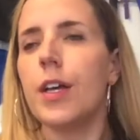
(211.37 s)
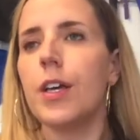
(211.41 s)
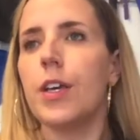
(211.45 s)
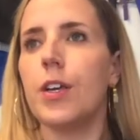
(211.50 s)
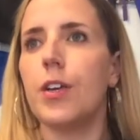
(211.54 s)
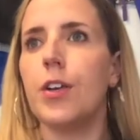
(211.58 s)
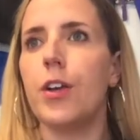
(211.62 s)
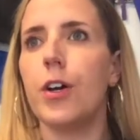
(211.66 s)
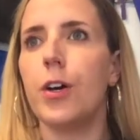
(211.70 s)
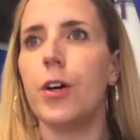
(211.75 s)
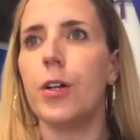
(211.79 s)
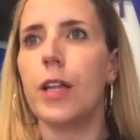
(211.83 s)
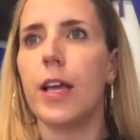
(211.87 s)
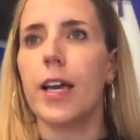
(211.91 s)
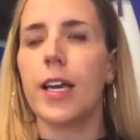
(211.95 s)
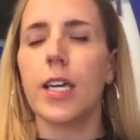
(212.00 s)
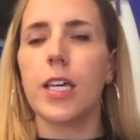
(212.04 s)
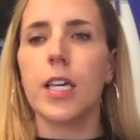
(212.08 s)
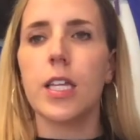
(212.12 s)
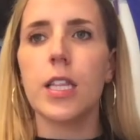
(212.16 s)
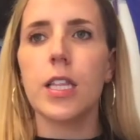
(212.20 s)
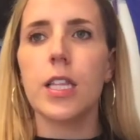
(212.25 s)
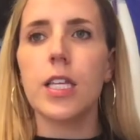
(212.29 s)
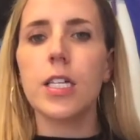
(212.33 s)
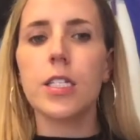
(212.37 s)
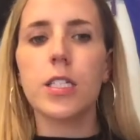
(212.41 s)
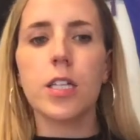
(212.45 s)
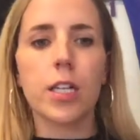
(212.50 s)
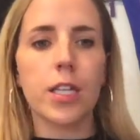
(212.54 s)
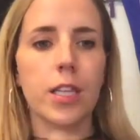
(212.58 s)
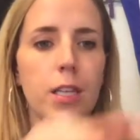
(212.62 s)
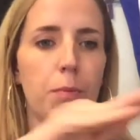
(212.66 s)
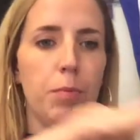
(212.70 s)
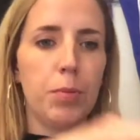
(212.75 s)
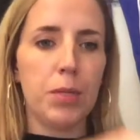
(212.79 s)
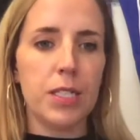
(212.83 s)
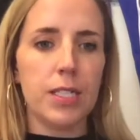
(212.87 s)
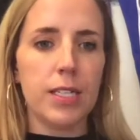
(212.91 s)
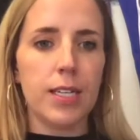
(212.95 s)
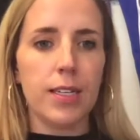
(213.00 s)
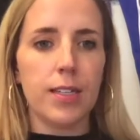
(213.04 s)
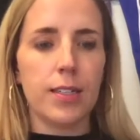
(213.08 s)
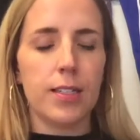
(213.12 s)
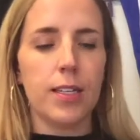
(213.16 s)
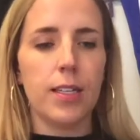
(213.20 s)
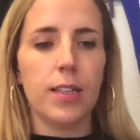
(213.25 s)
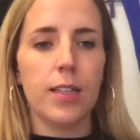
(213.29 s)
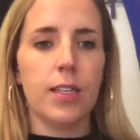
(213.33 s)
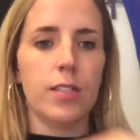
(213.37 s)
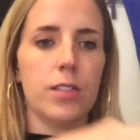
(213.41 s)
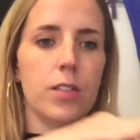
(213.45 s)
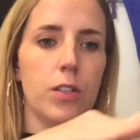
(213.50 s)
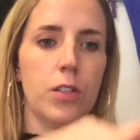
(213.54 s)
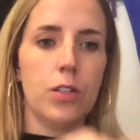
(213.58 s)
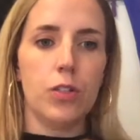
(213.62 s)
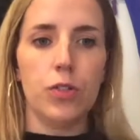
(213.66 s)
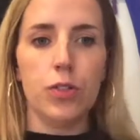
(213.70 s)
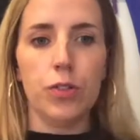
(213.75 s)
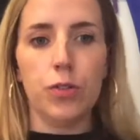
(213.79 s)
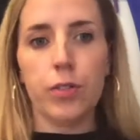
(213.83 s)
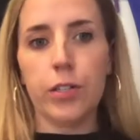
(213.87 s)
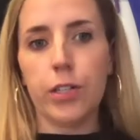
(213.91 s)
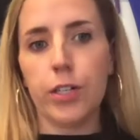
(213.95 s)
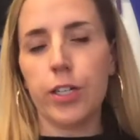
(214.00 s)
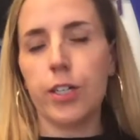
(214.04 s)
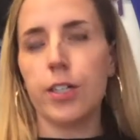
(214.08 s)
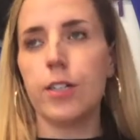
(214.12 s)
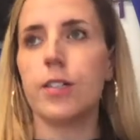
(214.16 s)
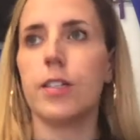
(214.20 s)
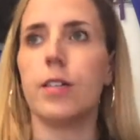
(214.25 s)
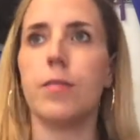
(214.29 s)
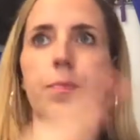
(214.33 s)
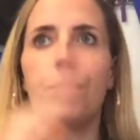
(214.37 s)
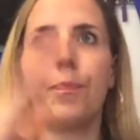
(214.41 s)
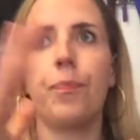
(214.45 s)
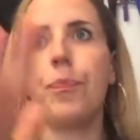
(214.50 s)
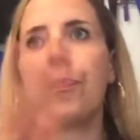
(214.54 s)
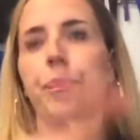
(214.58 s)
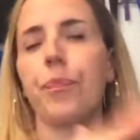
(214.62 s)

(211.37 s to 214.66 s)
like these are the petites and these are the juniors and